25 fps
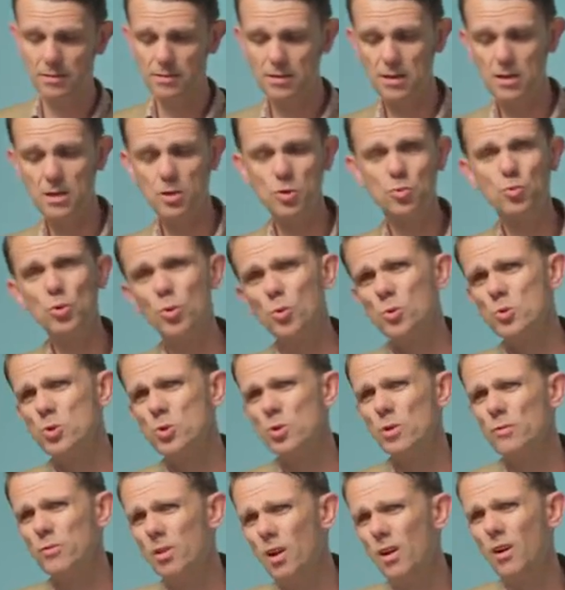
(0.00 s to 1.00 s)
These
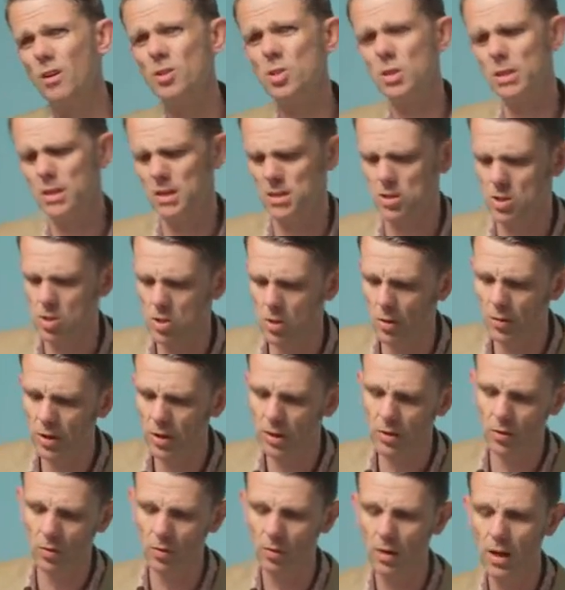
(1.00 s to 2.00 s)
rules are of largely
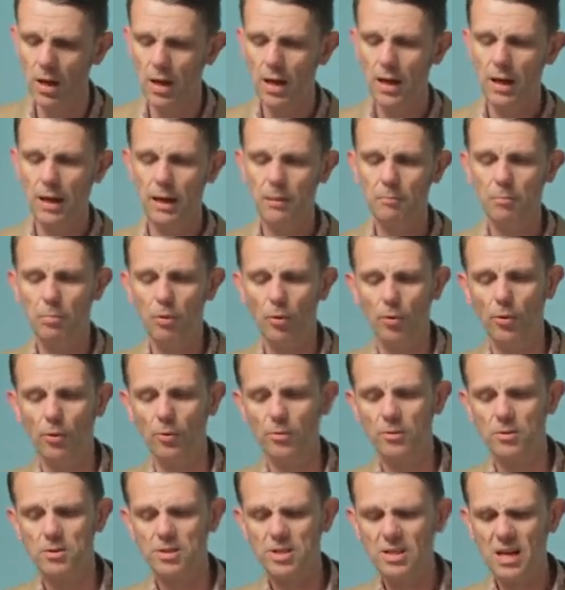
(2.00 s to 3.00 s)
historical
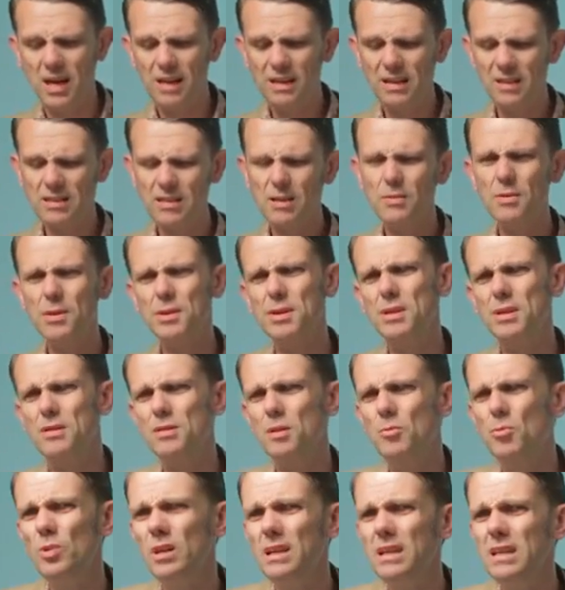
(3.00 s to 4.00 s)
importance, and I don't think
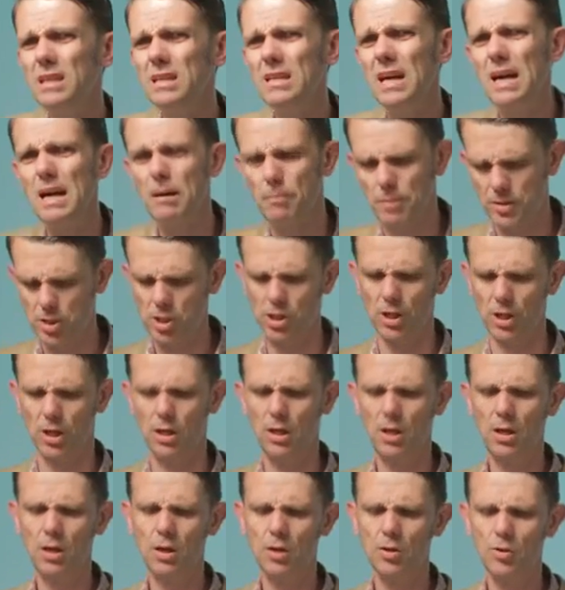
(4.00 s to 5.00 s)
they really capture
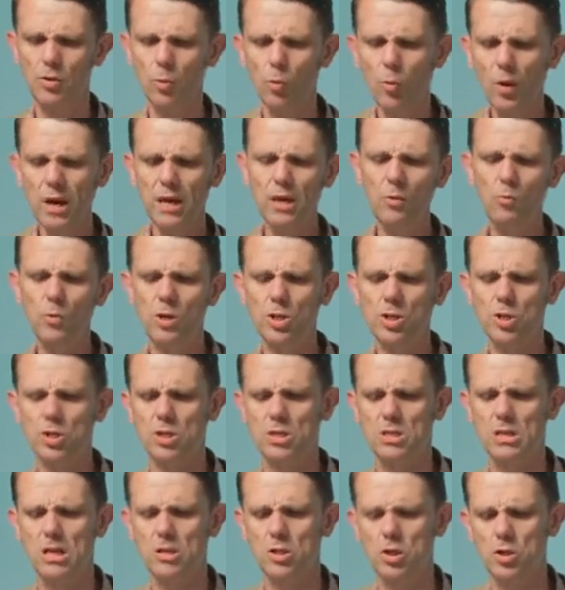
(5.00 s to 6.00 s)
the way in which
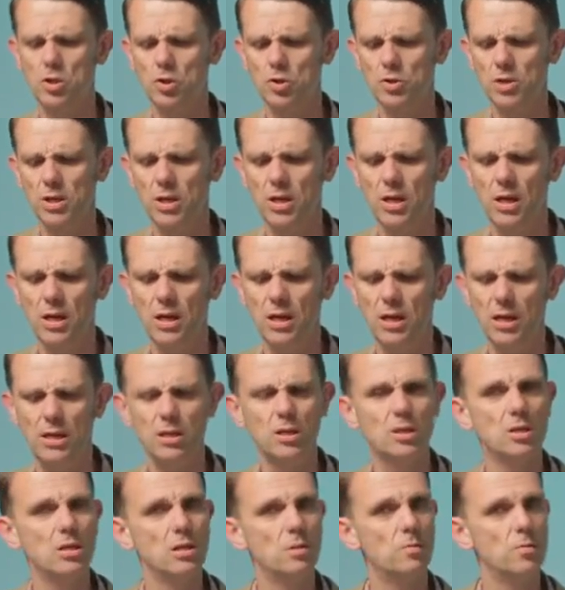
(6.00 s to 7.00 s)
statutory
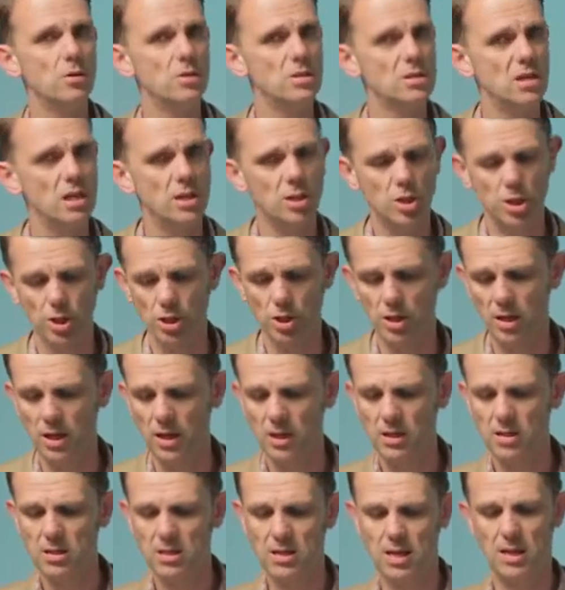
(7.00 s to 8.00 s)
interpretation
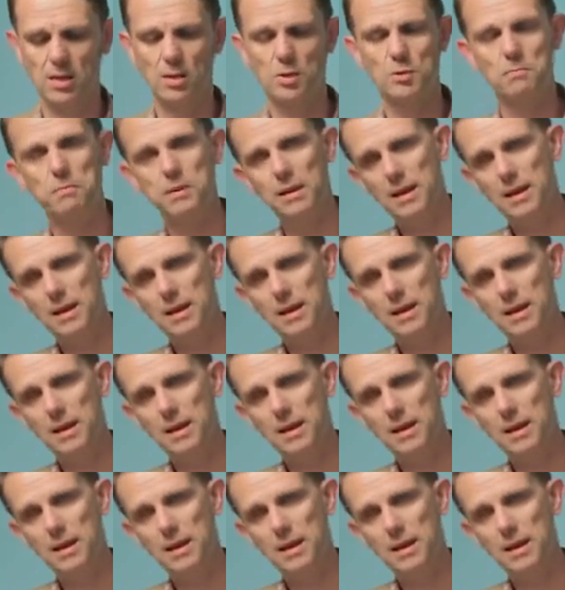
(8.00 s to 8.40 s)
takes